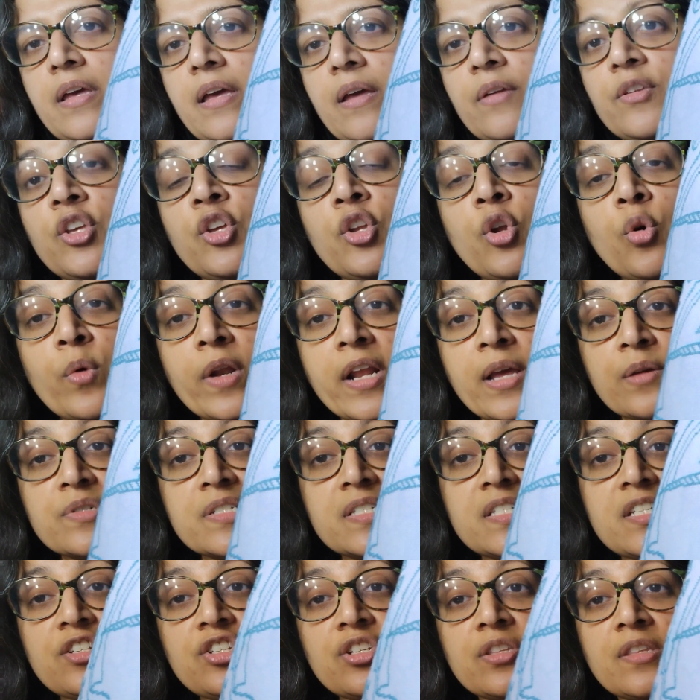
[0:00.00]
When I
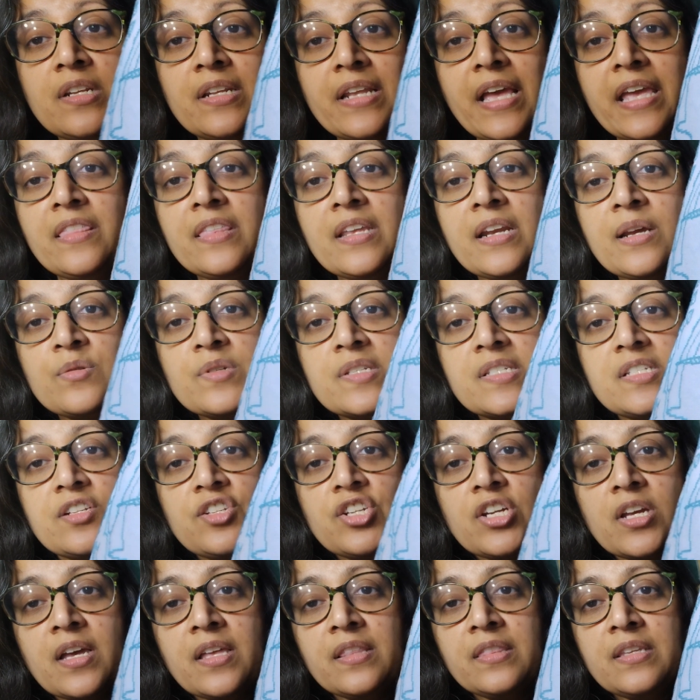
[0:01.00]
was the night that I was
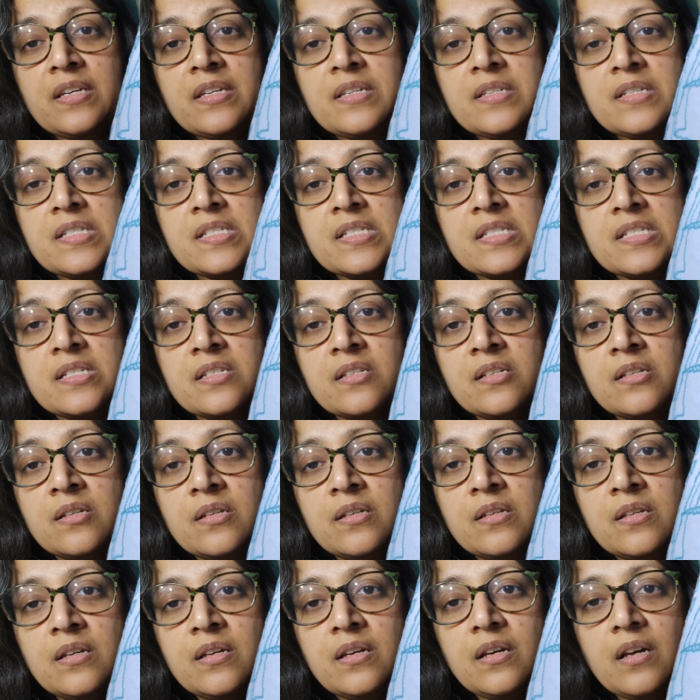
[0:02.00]
stitching on this,
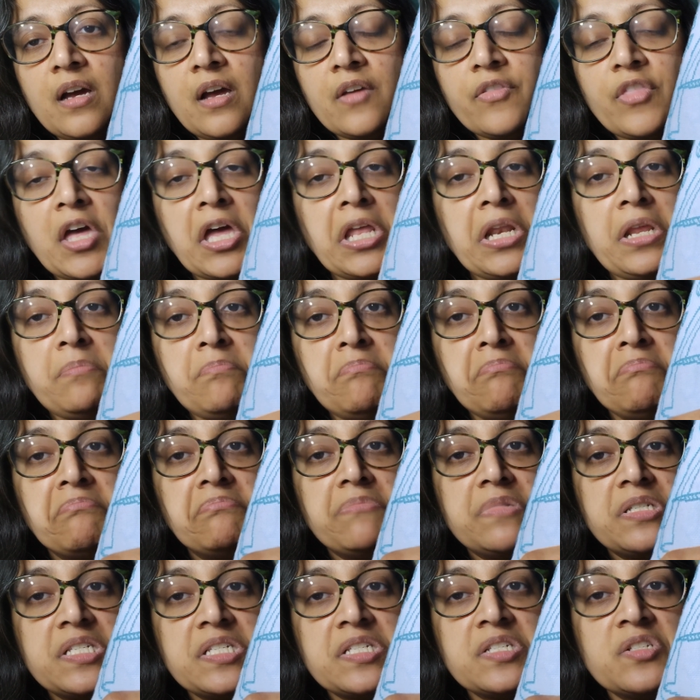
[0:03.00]
I thought,
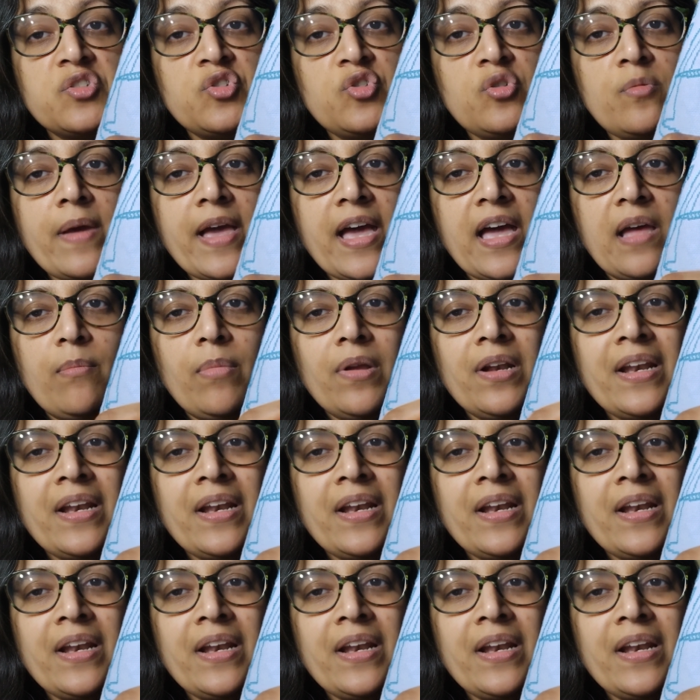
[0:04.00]
this isn't too bad.